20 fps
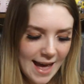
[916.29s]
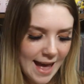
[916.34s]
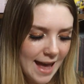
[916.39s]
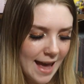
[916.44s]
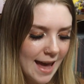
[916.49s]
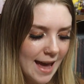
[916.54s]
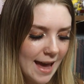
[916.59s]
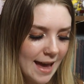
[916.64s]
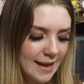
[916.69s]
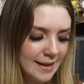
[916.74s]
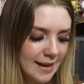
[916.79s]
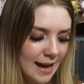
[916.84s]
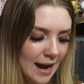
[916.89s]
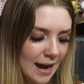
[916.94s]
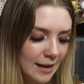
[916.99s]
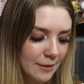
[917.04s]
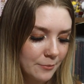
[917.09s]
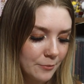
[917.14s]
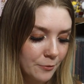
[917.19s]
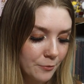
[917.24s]
and
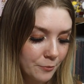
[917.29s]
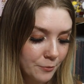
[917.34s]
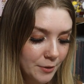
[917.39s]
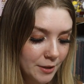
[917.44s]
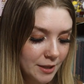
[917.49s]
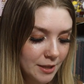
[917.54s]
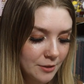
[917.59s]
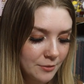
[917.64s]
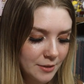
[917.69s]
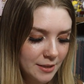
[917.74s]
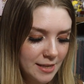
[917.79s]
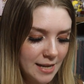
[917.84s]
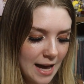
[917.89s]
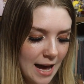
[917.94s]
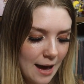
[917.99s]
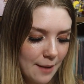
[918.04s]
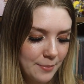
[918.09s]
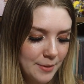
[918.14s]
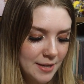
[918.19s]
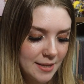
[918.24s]
I'm really really
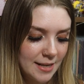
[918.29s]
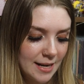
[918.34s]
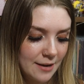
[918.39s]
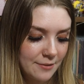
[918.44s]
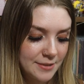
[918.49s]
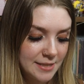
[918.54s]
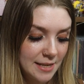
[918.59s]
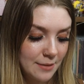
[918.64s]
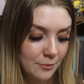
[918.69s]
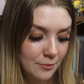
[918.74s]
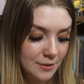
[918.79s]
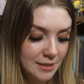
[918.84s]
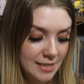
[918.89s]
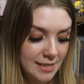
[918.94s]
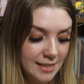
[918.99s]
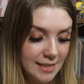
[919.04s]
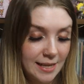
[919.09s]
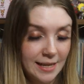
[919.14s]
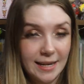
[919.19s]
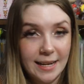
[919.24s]
happy that I was able
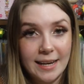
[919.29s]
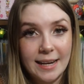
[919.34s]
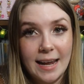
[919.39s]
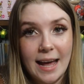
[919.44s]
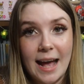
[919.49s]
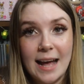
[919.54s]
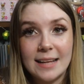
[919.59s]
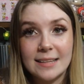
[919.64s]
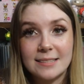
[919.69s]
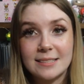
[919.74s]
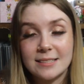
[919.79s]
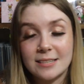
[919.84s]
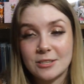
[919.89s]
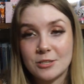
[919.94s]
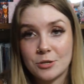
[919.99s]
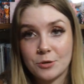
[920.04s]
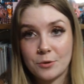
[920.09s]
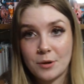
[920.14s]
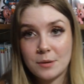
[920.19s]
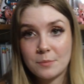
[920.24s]
to get it at
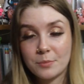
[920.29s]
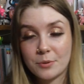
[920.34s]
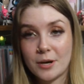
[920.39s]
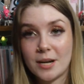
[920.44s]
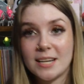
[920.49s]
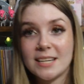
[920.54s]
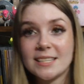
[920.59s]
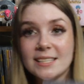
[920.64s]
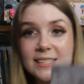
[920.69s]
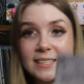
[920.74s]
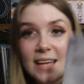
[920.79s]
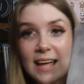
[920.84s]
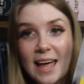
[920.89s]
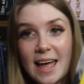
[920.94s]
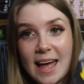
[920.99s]
such a great price